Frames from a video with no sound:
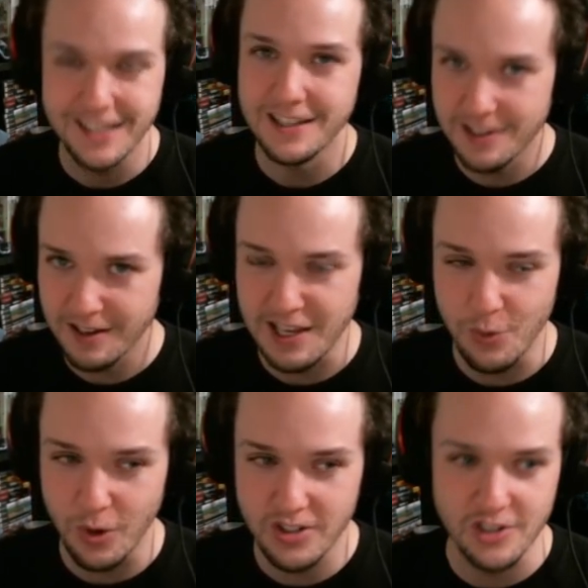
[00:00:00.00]

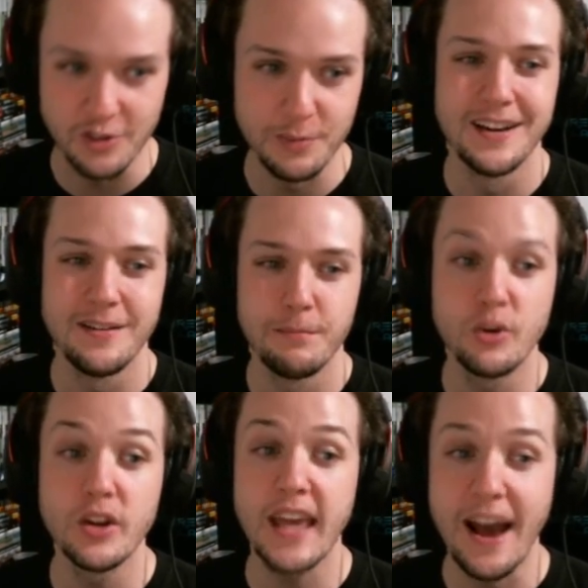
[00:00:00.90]
Keyword soup. Put
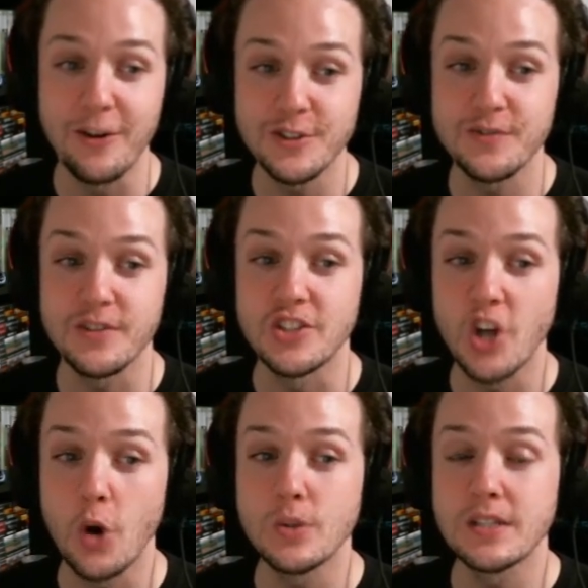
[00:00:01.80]
a counter of the
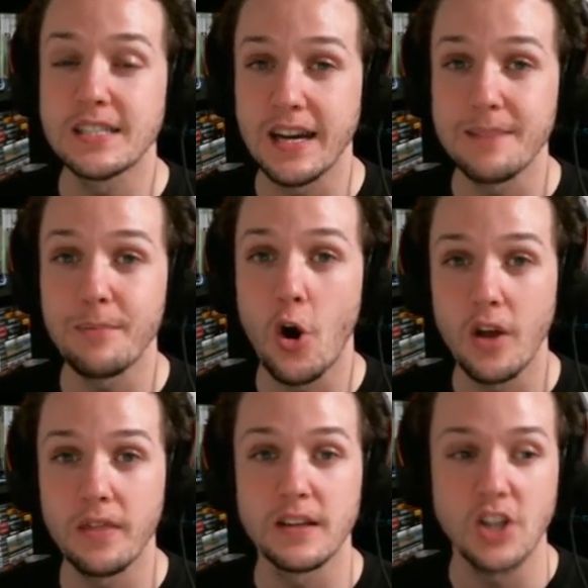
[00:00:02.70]
chosen type
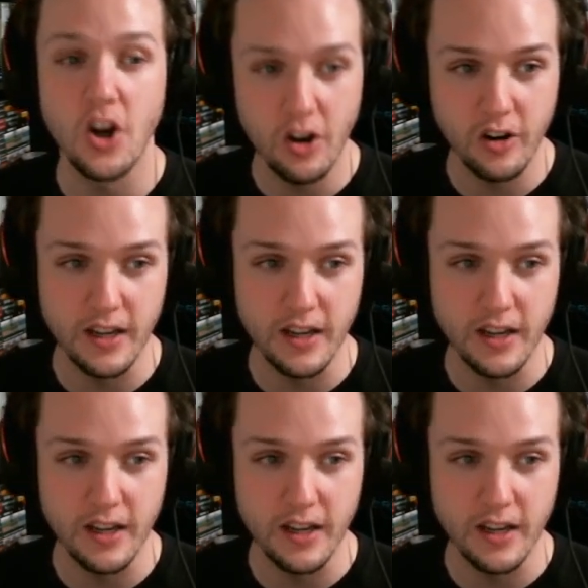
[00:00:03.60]
on the target.